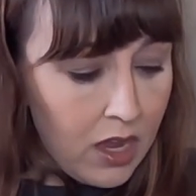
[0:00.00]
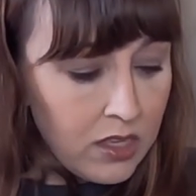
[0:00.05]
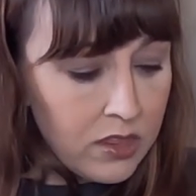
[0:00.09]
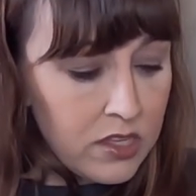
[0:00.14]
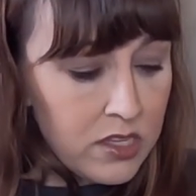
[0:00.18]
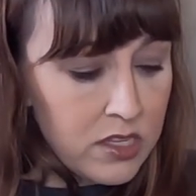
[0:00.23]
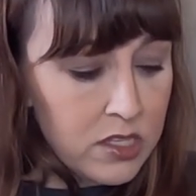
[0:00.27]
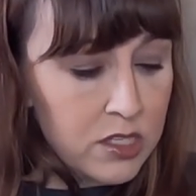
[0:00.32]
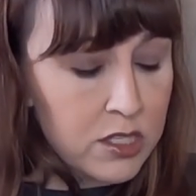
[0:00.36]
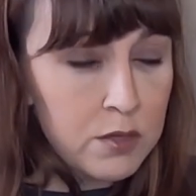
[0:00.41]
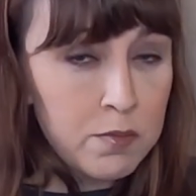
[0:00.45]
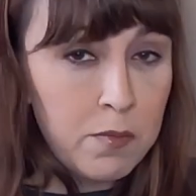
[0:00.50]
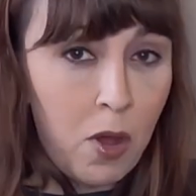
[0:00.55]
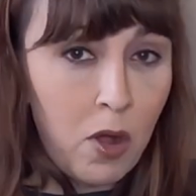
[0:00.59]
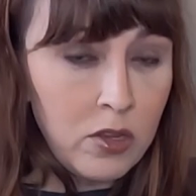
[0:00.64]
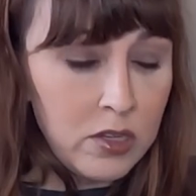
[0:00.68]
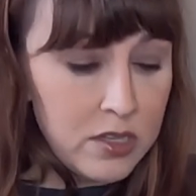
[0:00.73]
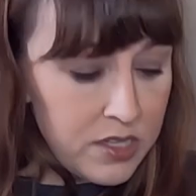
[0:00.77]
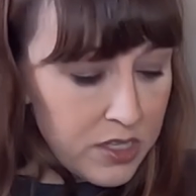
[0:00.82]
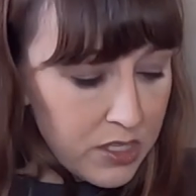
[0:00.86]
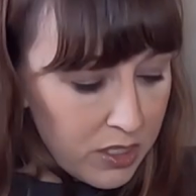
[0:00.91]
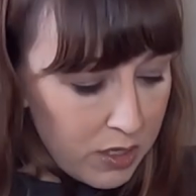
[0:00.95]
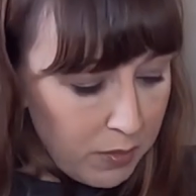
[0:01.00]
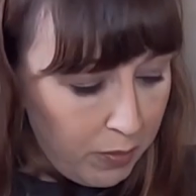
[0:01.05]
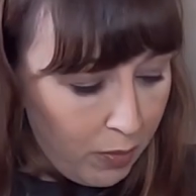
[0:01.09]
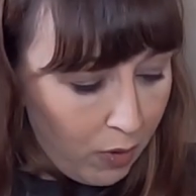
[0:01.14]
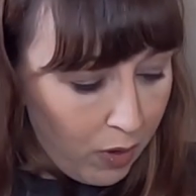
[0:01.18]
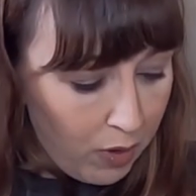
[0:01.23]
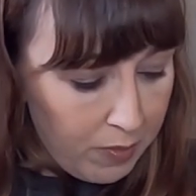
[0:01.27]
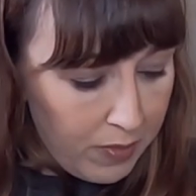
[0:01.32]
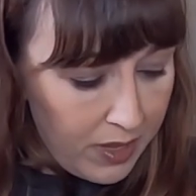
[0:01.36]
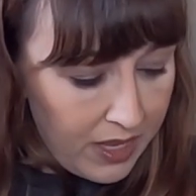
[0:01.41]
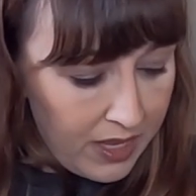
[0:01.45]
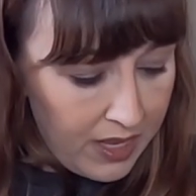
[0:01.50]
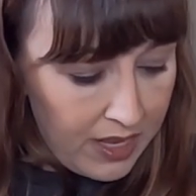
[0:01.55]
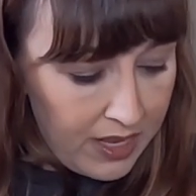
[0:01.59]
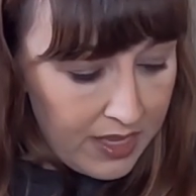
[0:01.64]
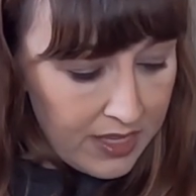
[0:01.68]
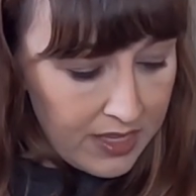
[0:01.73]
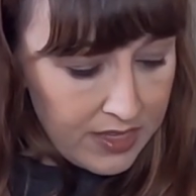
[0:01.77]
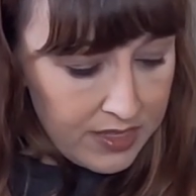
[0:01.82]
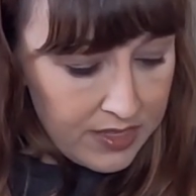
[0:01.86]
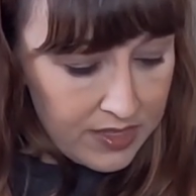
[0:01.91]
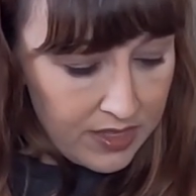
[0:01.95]
The smallest compartment
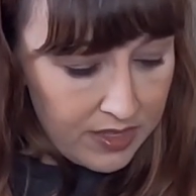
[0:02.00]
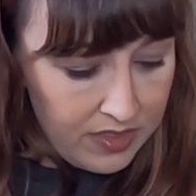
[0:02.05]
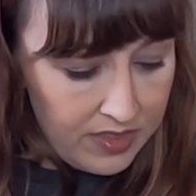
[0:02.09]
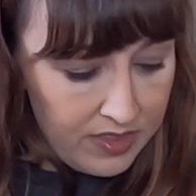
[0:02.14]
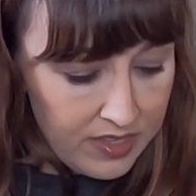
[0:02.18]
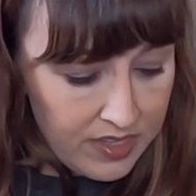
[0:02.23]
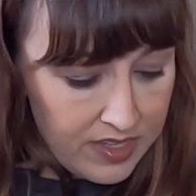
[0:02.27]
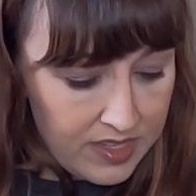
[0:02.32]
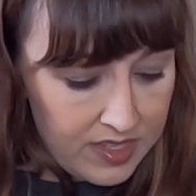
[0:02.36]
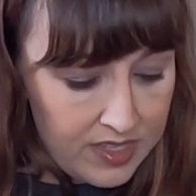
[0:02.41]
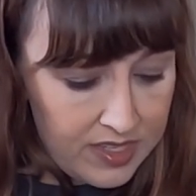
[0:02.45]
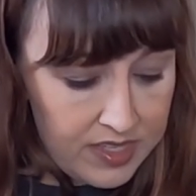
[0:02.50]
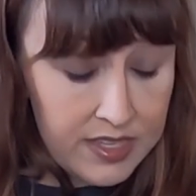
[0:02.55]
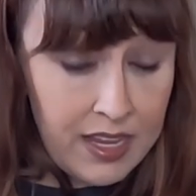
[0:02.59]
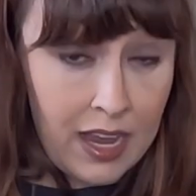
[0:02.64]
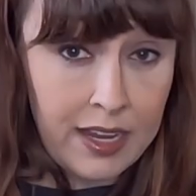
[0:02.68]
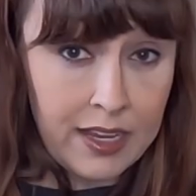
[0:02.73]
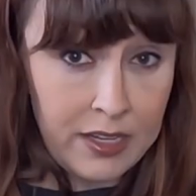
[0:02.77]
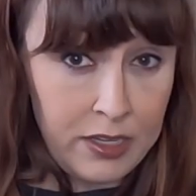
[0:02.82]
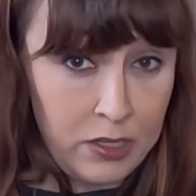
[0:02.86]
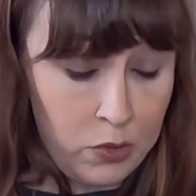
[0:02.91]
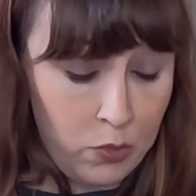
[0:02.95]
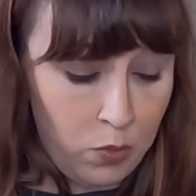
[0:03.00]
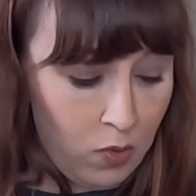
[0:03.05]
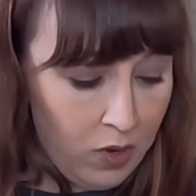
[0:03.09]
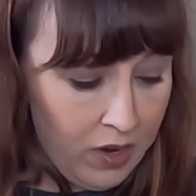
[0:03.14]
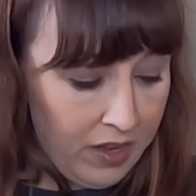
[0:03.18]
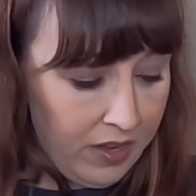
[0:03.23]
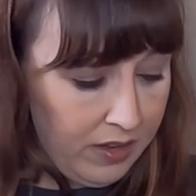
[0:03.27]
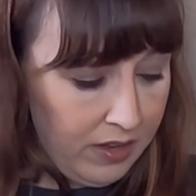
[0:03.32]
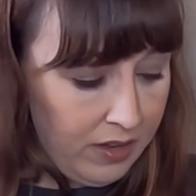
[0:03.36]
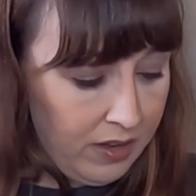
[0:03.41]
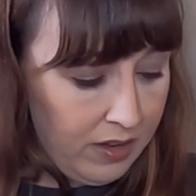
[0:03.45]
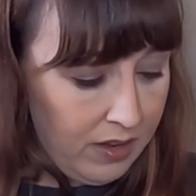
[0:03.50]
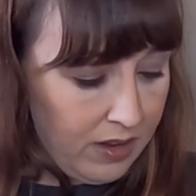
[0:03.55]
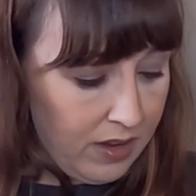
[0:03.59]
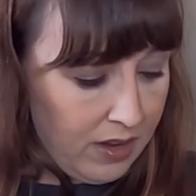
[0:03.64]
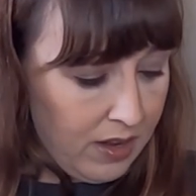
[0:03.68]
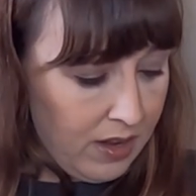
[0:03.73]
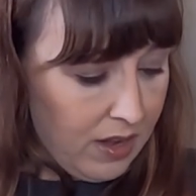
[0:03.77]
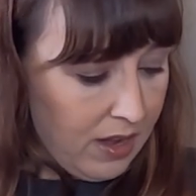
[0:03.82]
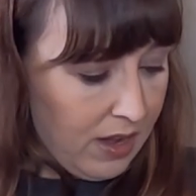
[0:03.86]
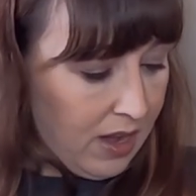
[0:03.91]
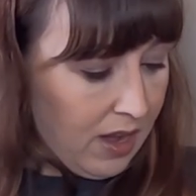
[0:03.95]
is the second one,
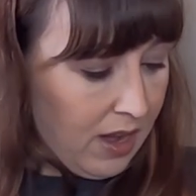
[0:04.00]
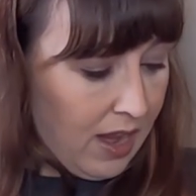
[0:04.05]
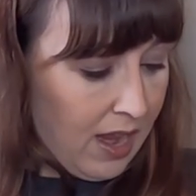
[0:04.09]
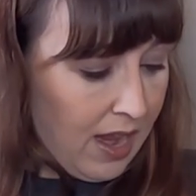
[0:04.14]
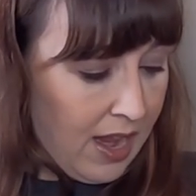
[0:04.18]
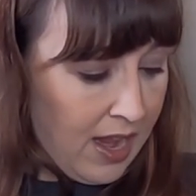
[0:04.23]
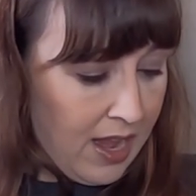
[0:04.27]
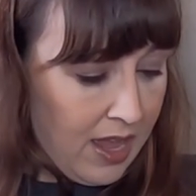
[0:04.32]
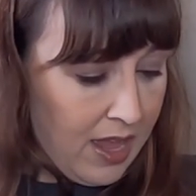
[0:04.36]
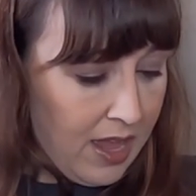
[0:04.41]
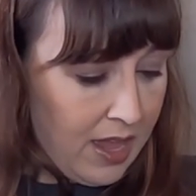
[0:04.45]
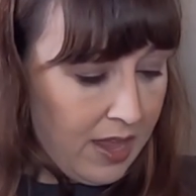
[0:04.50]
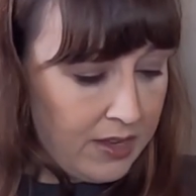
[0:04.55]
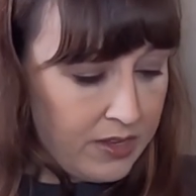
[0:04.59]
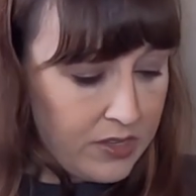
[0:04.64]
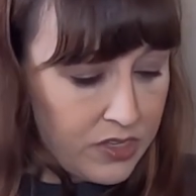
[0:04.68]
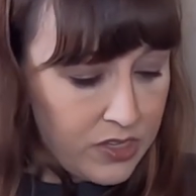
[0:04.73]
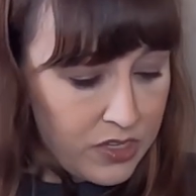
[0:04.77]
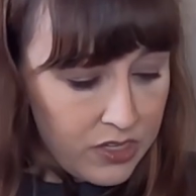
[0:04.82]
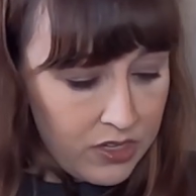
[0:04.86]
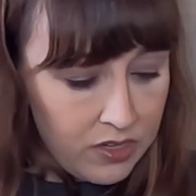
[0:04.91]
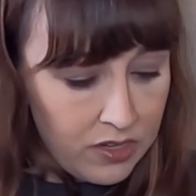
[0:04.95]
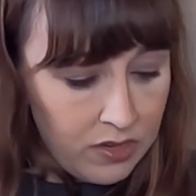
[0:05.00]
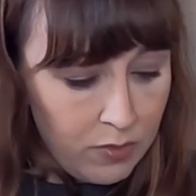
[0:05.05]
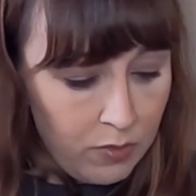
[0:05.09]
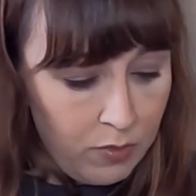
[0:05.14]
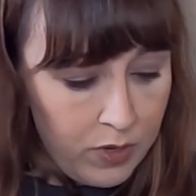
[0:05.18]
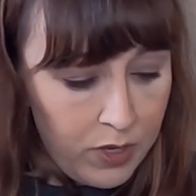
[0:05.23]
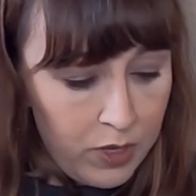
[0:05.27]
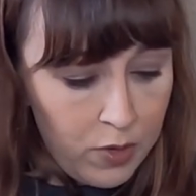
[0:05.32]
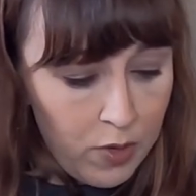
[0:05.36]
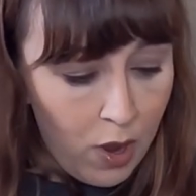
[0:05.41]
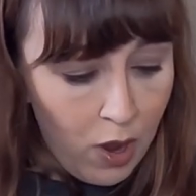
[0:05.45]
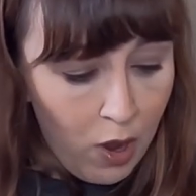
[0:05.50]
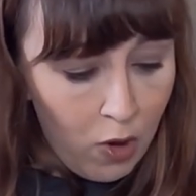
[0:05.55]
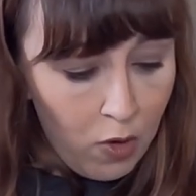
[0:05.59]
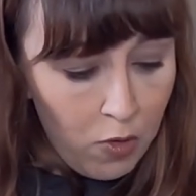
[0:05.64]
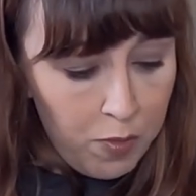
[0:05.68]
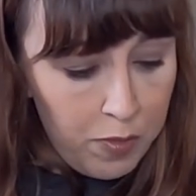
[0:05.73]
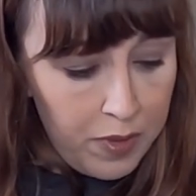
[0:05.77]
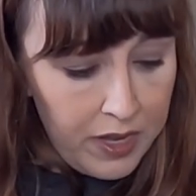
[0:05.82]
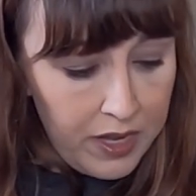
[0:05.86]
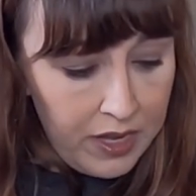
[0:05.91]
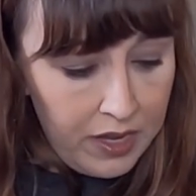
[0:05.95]
and when you
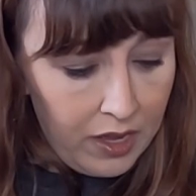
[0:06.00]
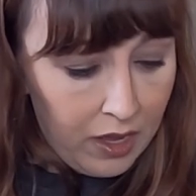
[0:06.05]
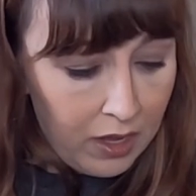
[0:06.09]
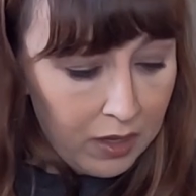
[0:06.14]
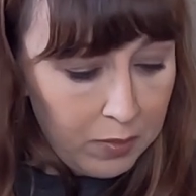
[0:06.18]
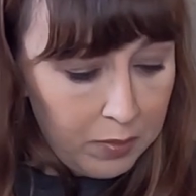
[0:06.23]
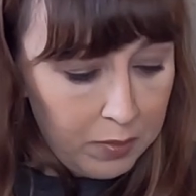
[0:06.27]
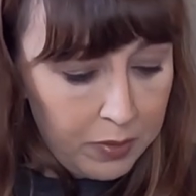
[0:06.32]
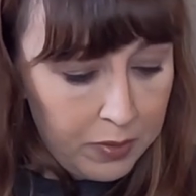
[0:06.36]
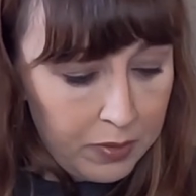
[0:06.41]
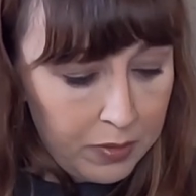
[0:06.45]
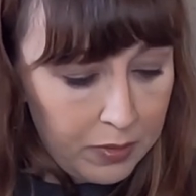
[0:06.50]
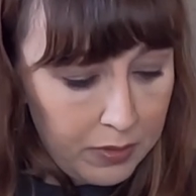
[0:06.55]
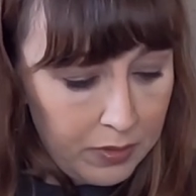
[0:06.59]
open it up,